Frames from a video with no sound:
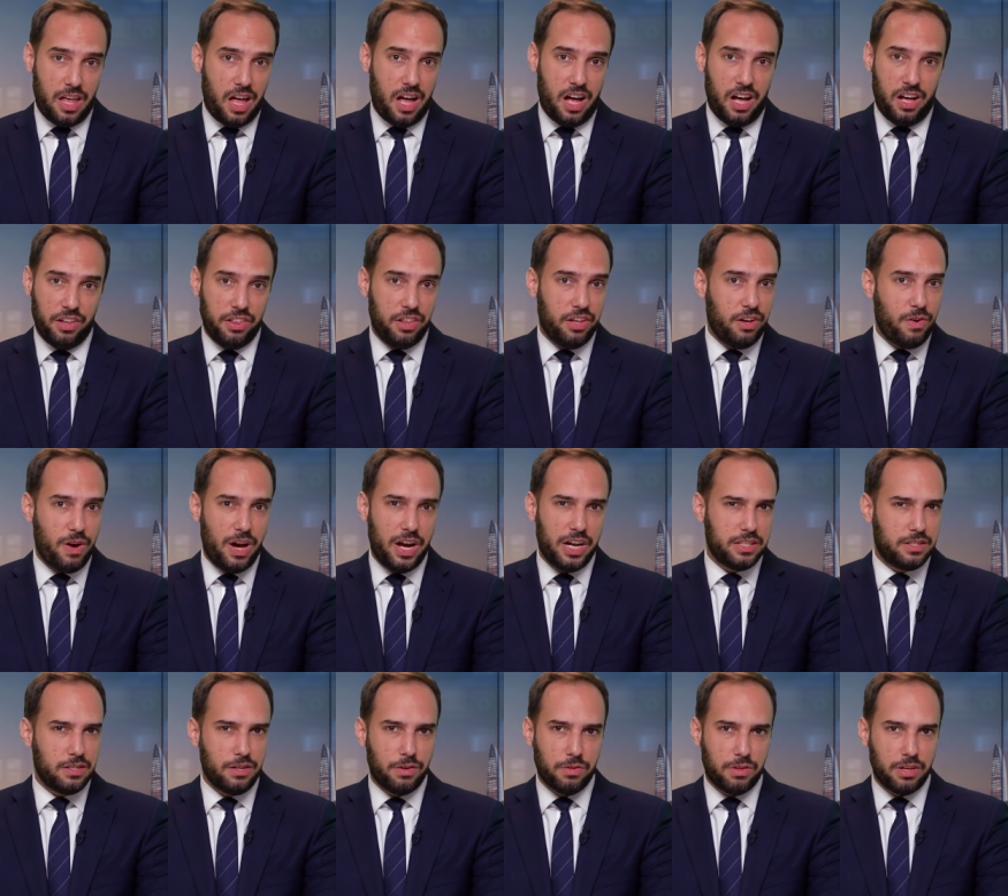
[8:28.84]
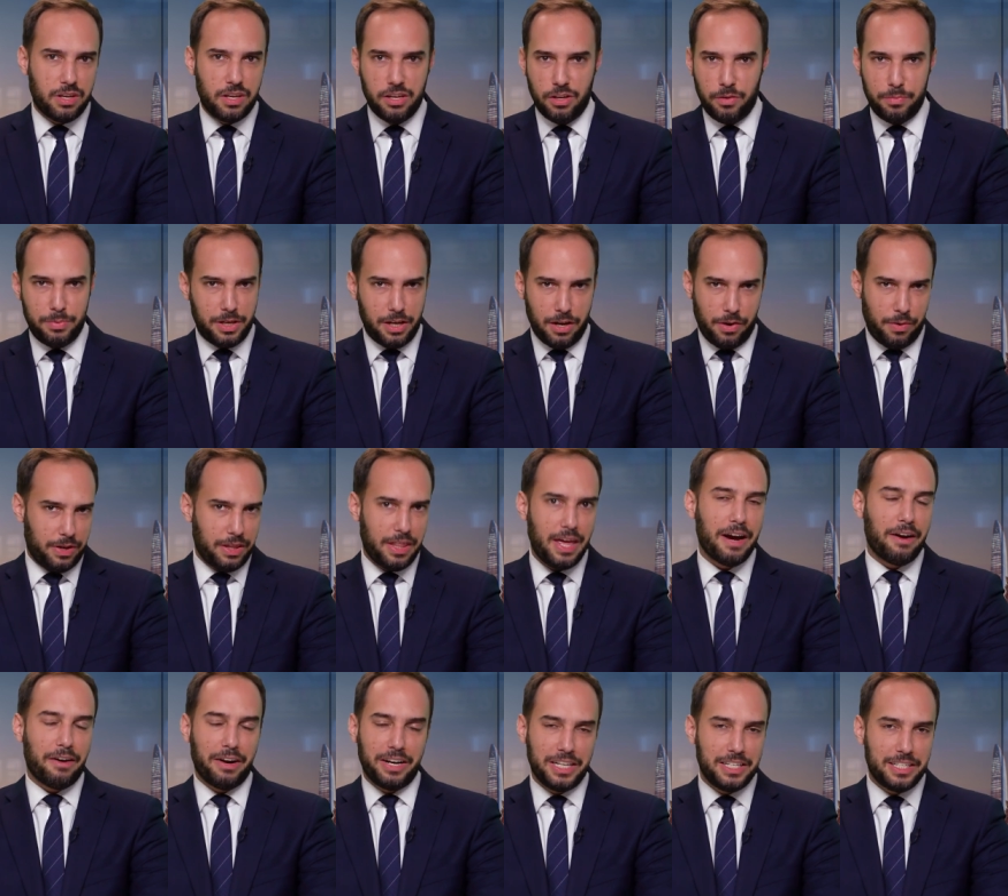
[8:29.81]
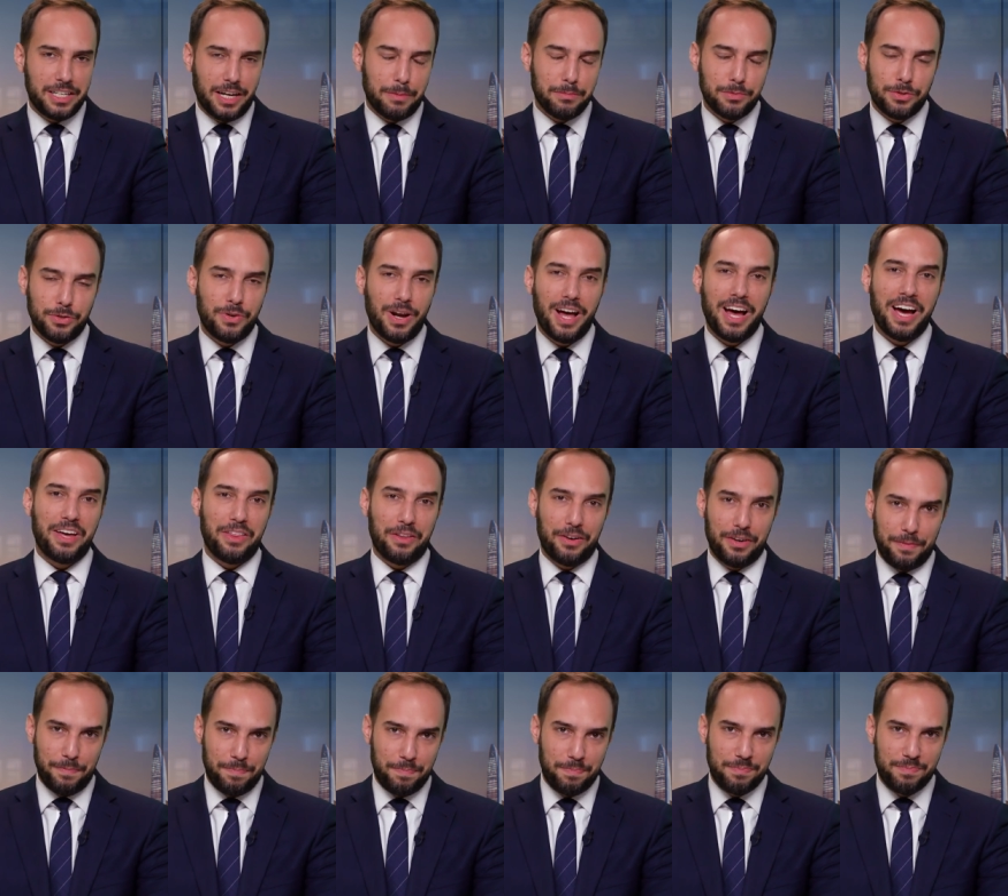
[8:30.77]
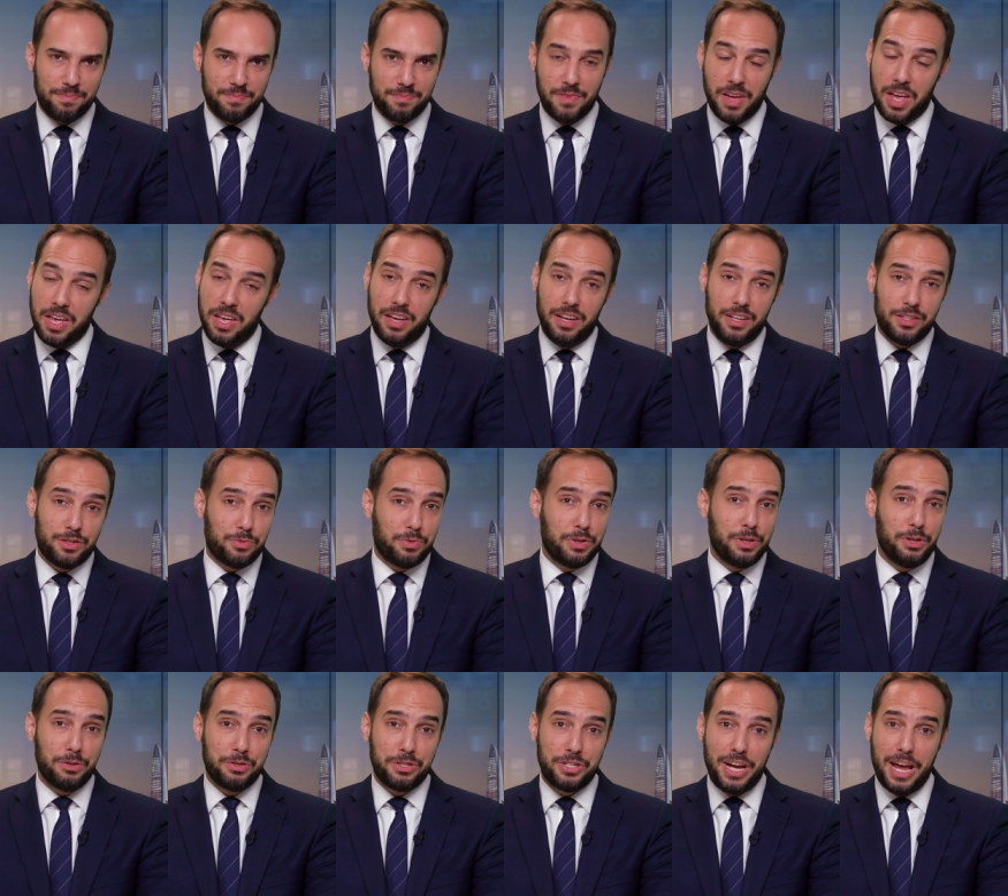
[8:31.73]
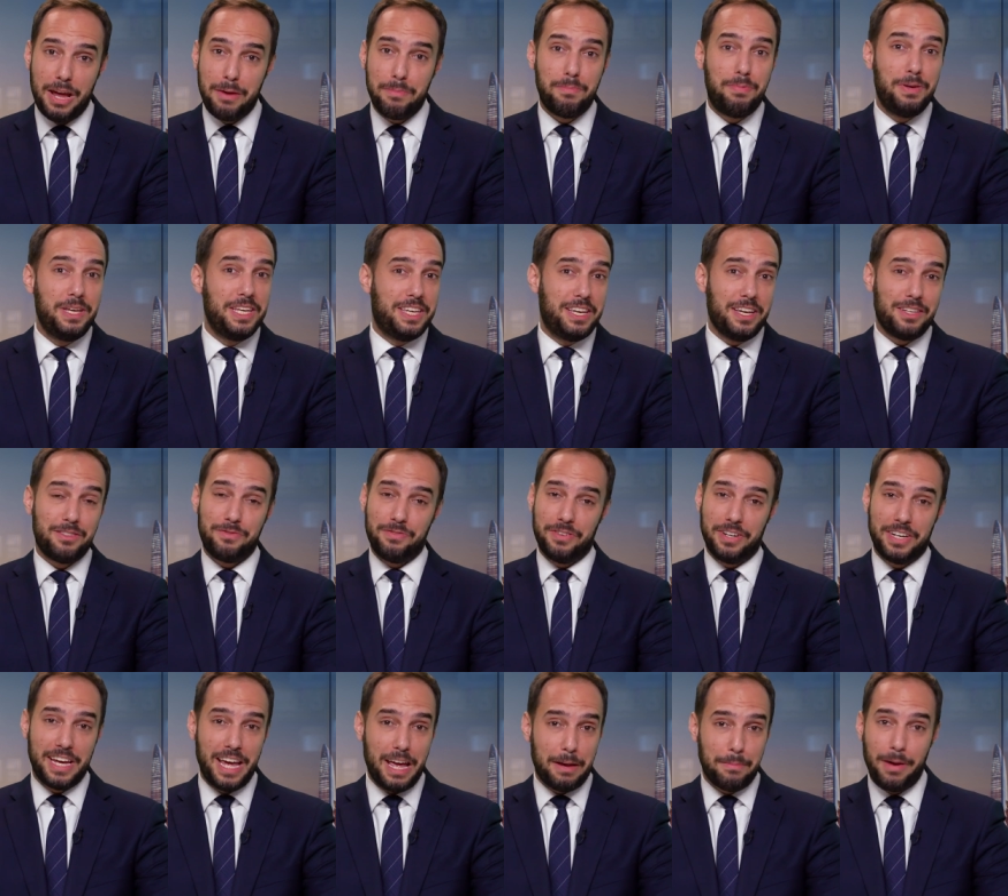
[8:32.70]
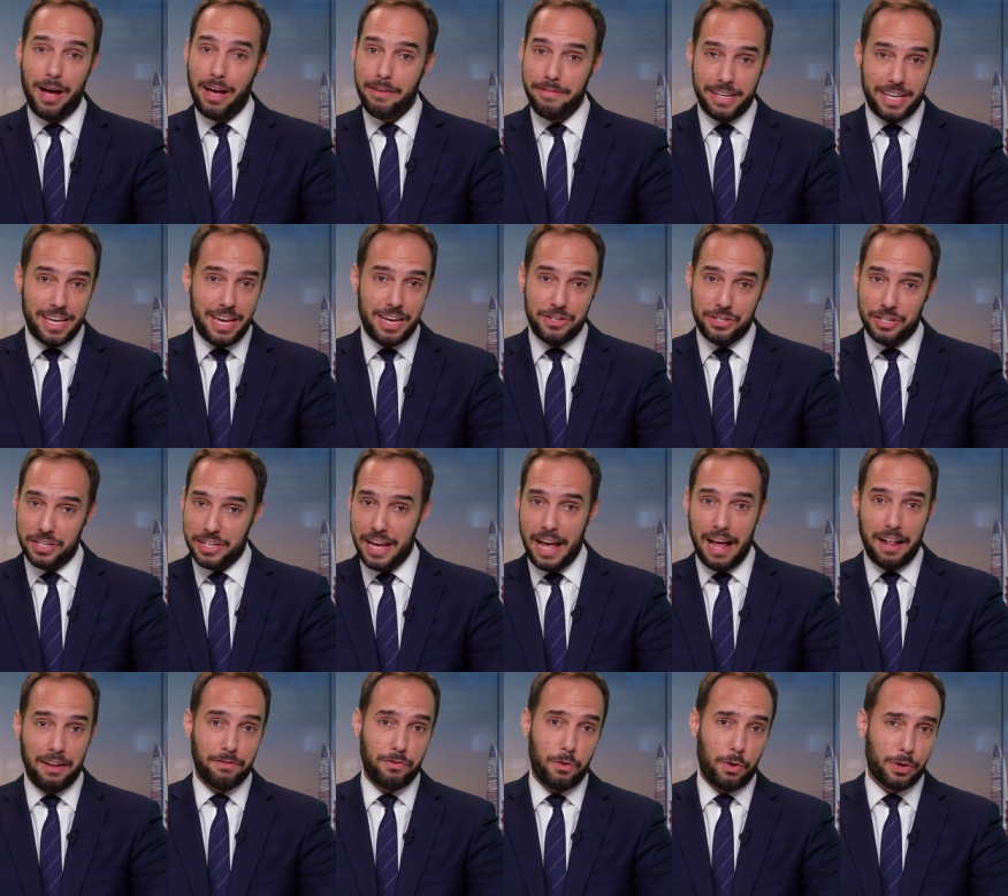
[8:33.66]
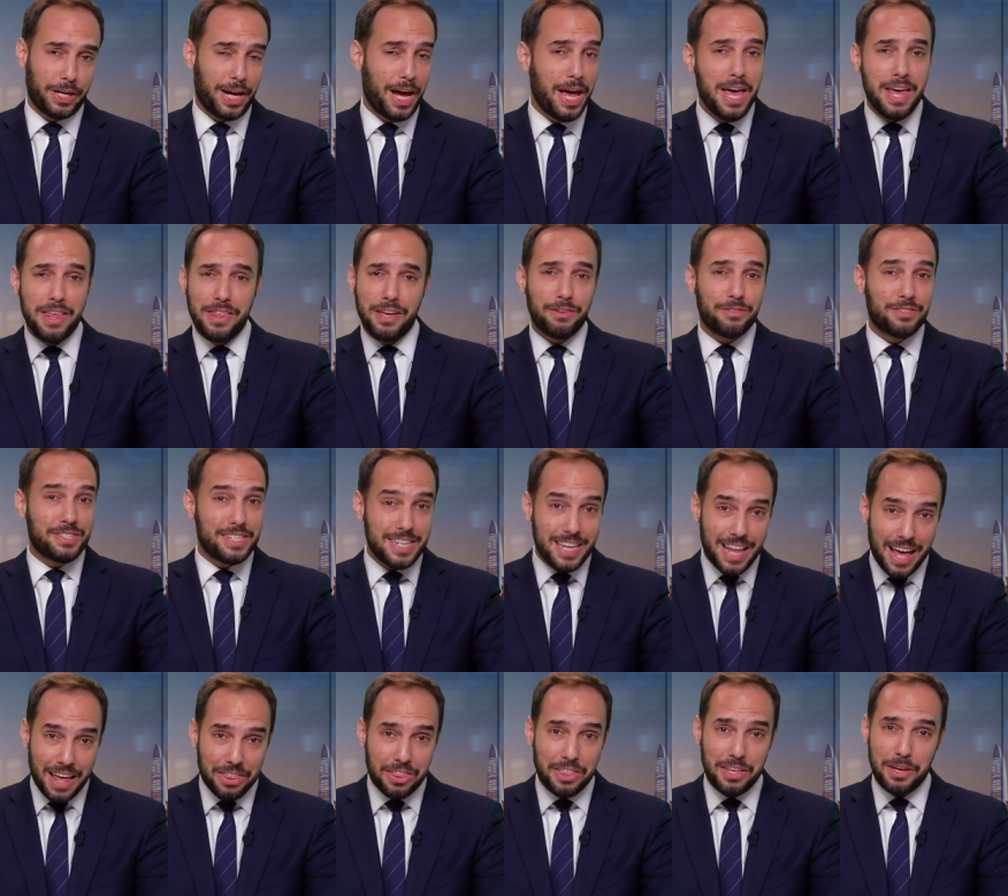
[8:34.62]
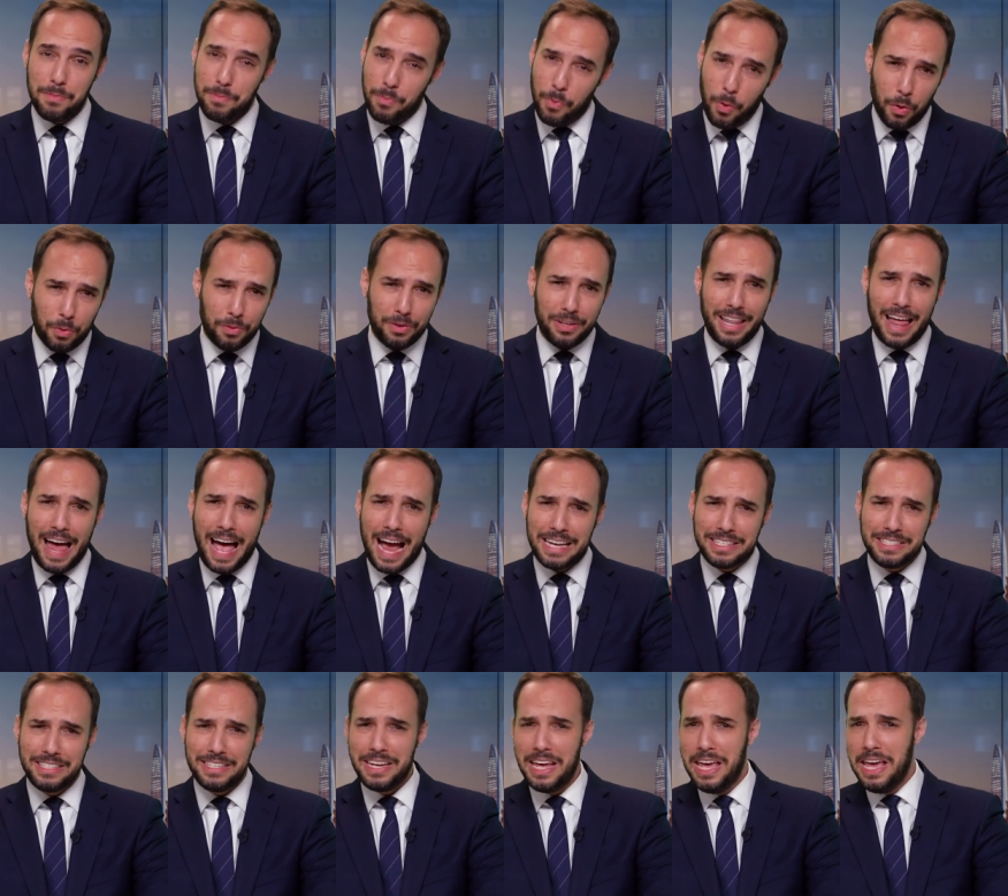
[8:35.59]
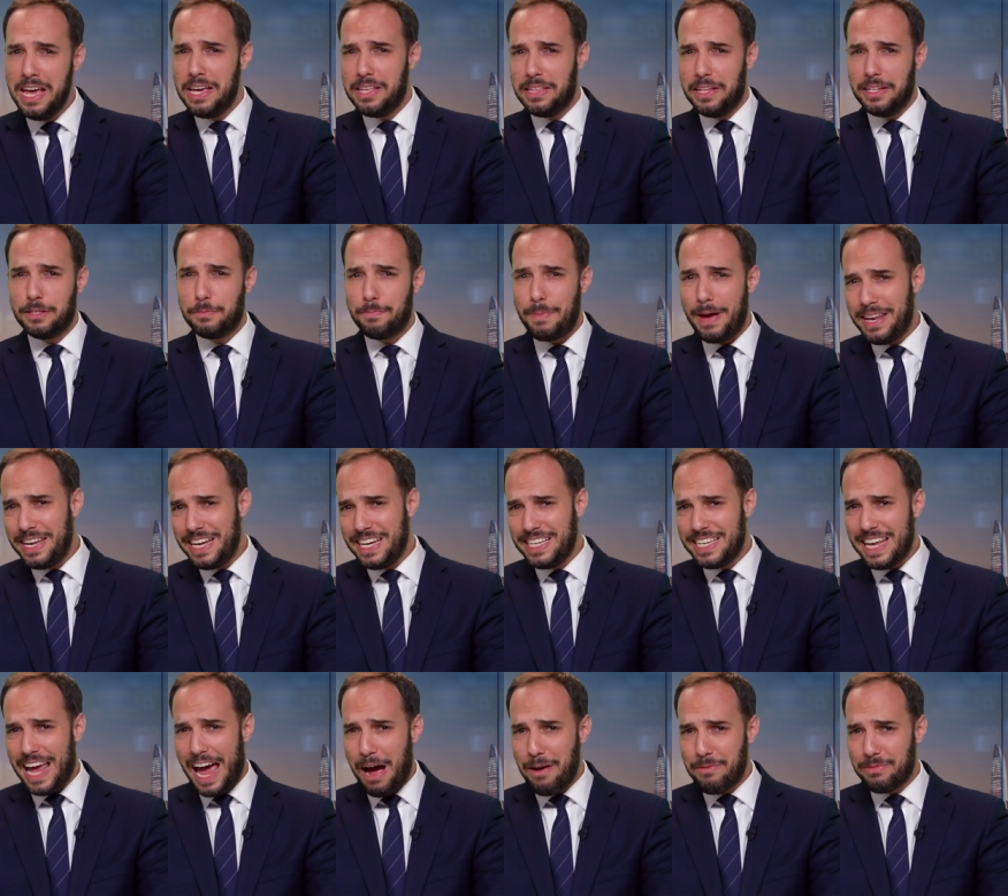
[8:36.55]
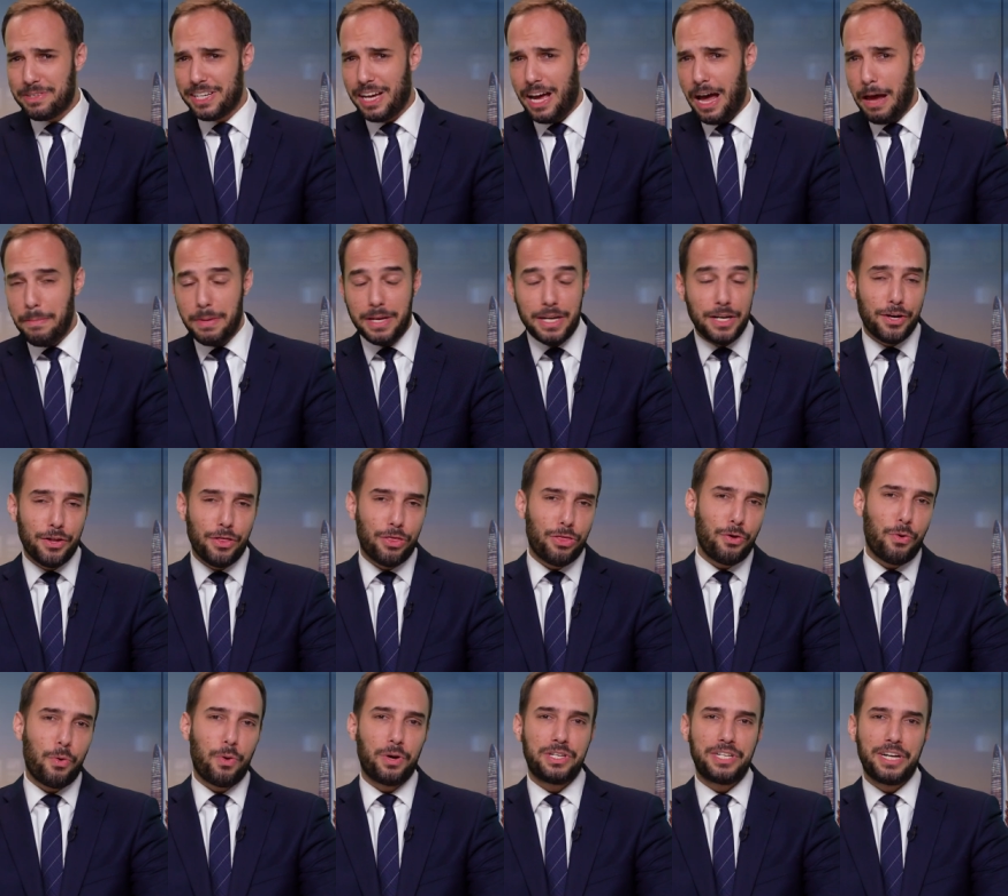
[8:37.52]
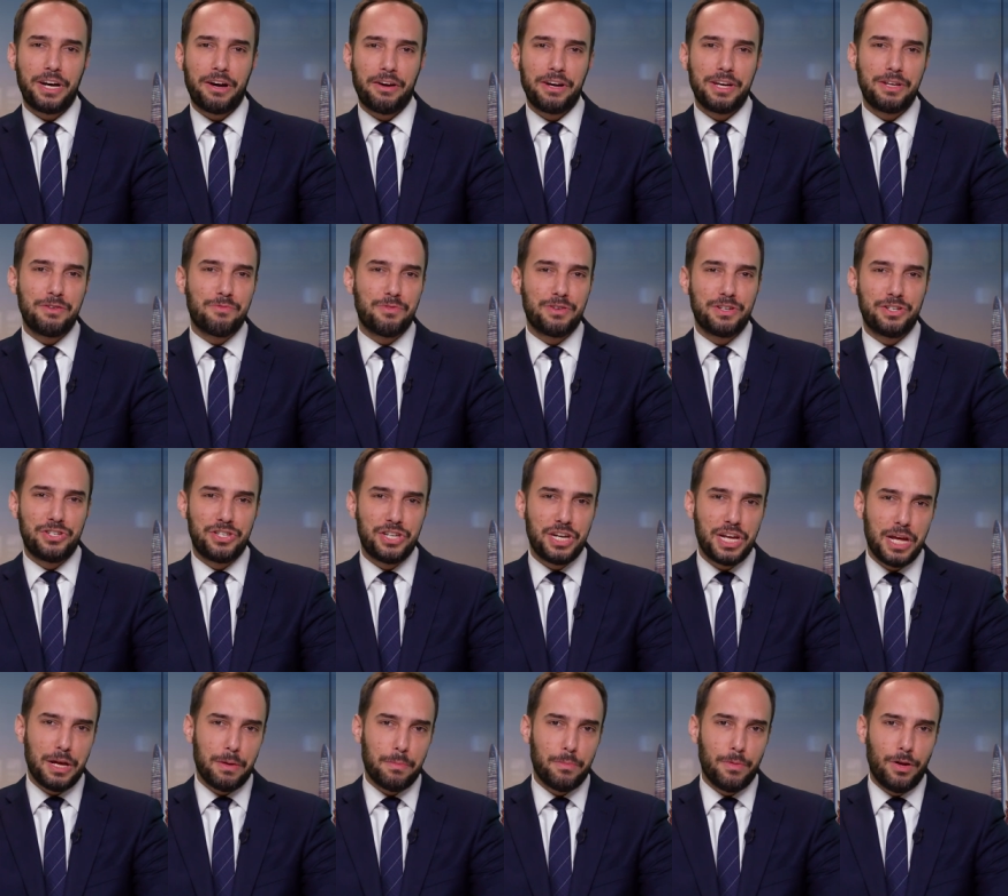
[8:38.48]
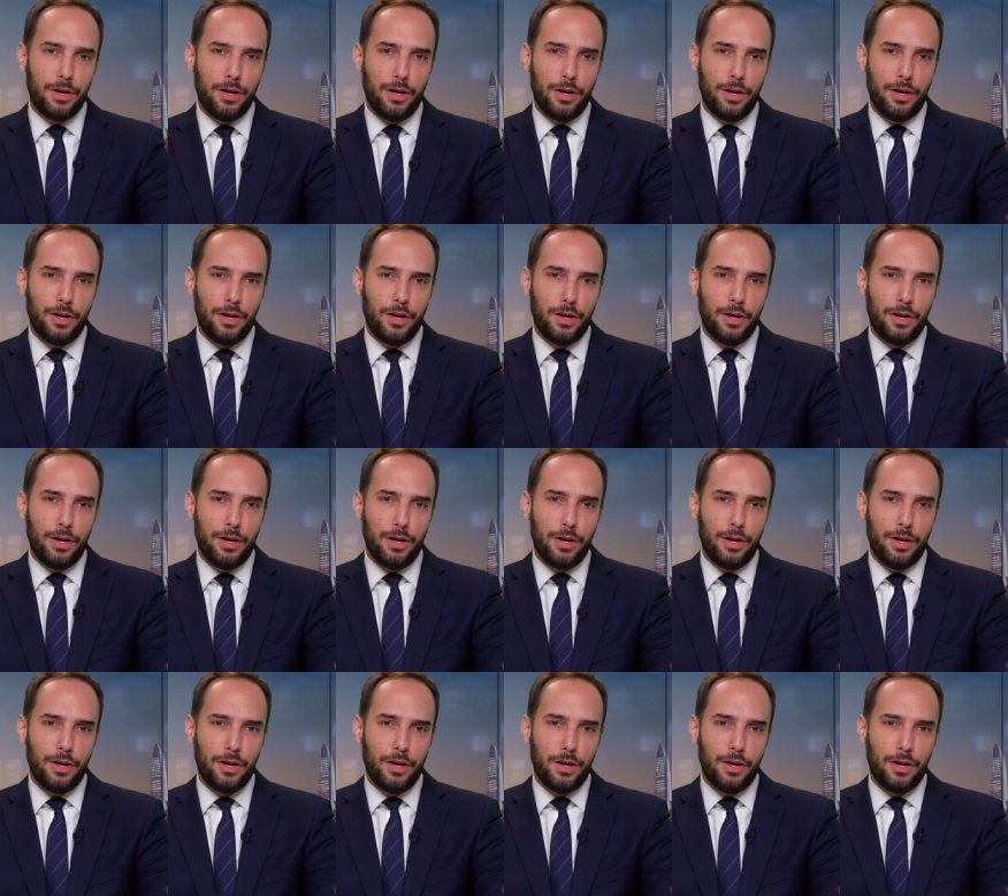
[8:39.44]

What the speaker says: Although I don't think he'll be going there anytime soon either. It's a real shame, because forget my vacation in California. There's nothing more relaxing than spending downtime in an authoritarian regime.